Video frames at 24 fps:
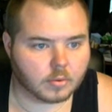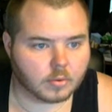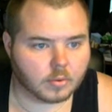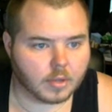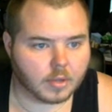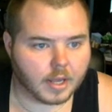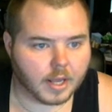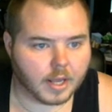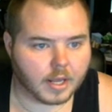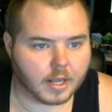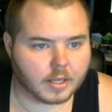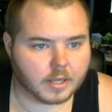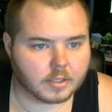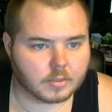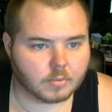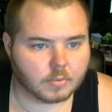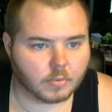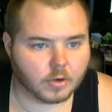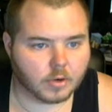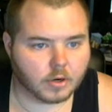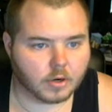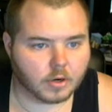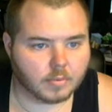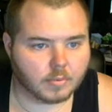Add some
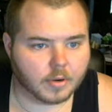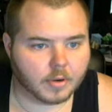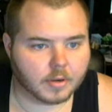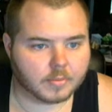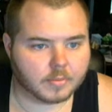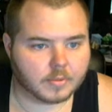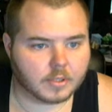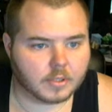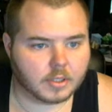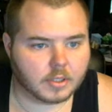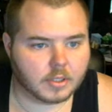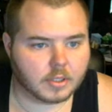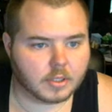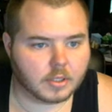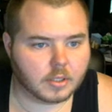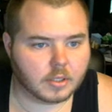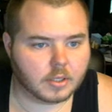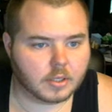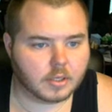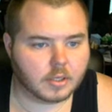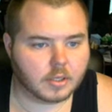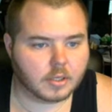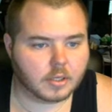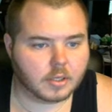water pipes
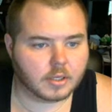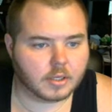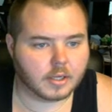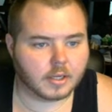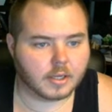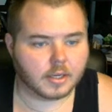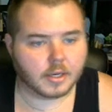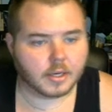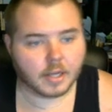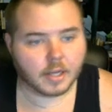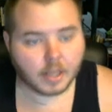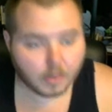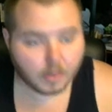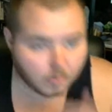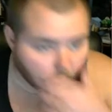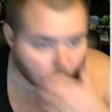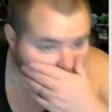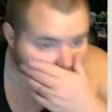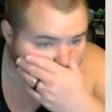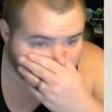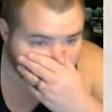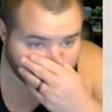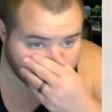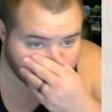in, and now
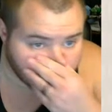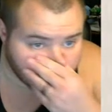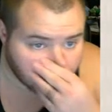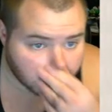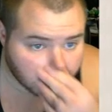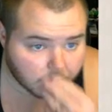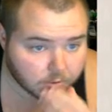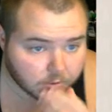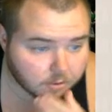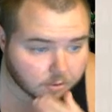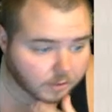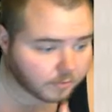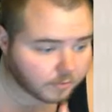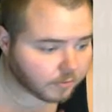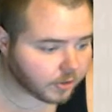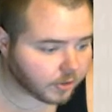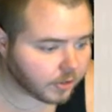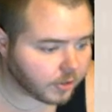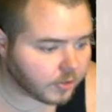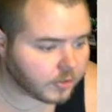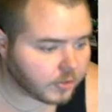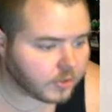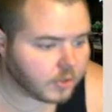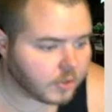we have achieved our
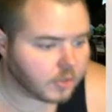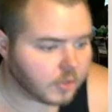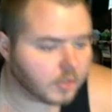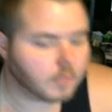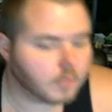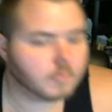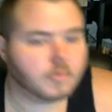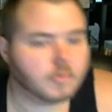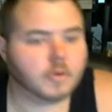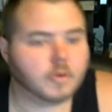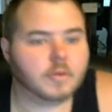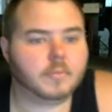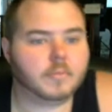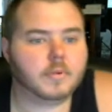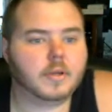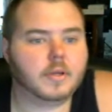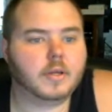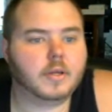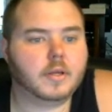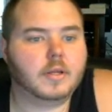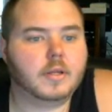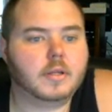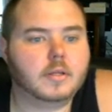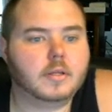first studio
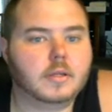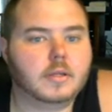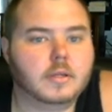apartment.